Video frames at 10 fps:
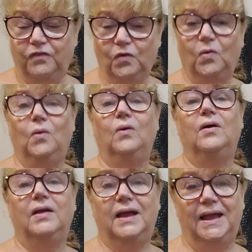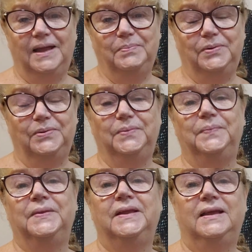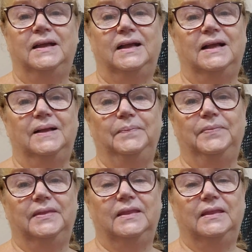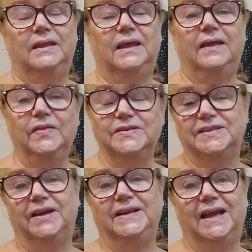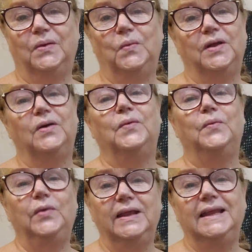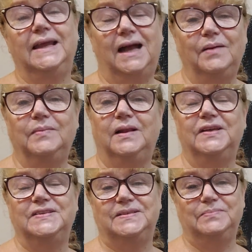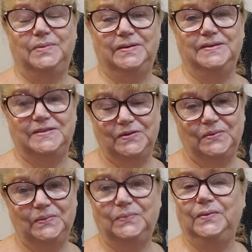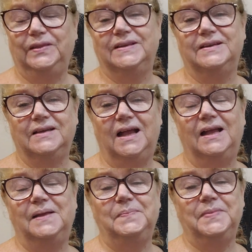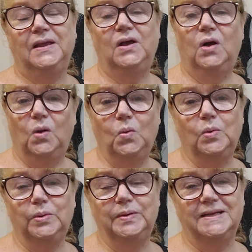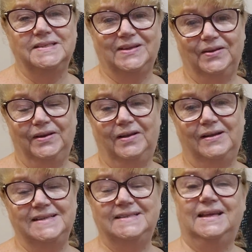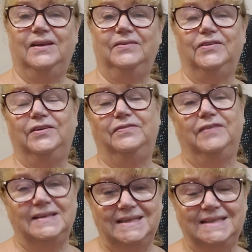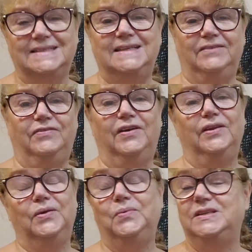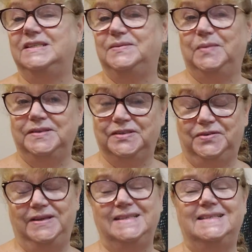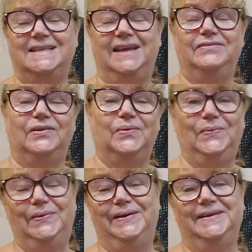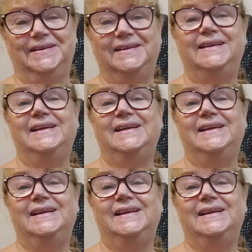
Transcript: for April. In the zodiac, we got really up close and personal with a walrus on ice, and I've got a fantastic photo, which is my screensaver at work.